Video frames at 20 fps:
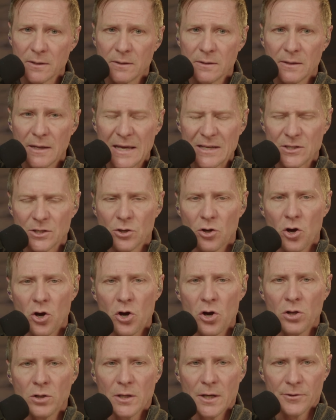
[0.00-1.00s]
has it
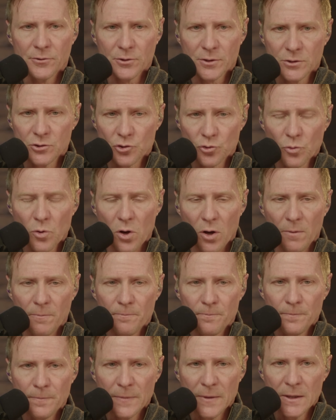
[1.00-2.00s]
all under control.
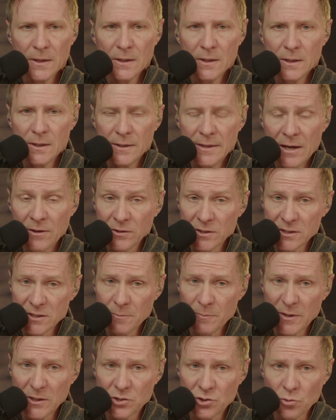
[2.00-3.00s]
Now, this is
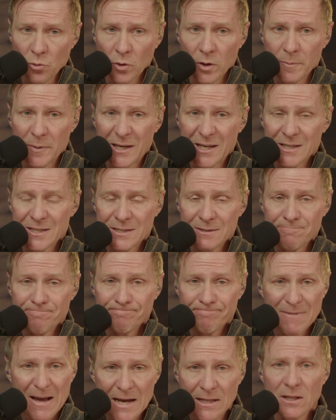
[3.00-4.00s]
a big story because
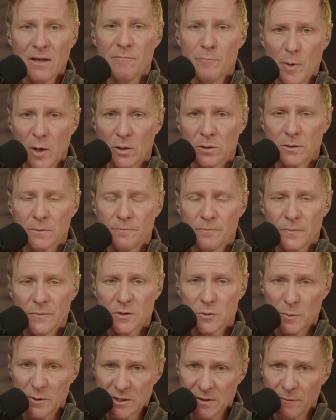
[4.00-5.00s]
I love milk.
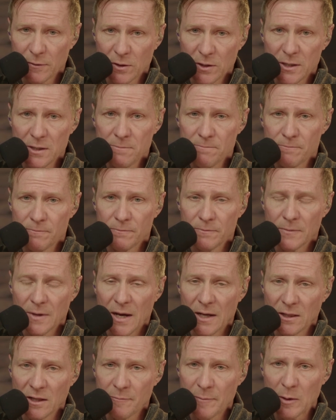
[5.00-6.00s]
Specifically,
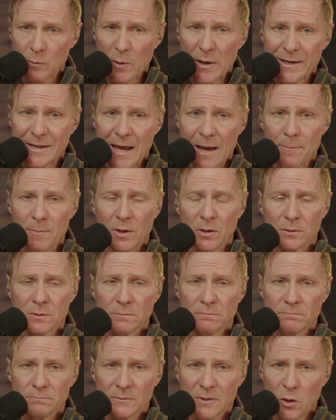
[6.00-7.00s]
I love my red cap
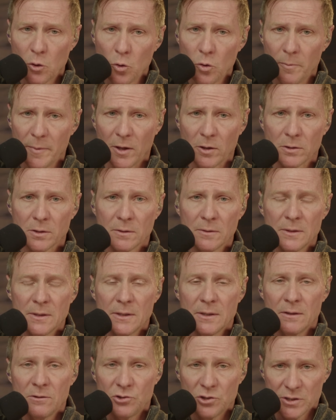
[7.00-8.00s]
milk, the whole milk.
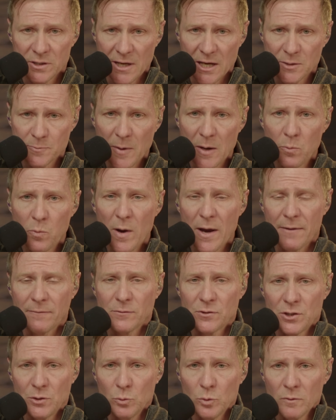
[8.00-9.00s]
Just ask my wife.
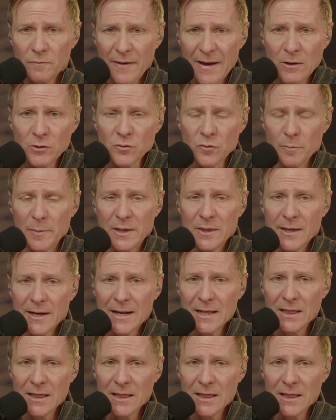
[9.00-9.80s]
She will vouch for me that I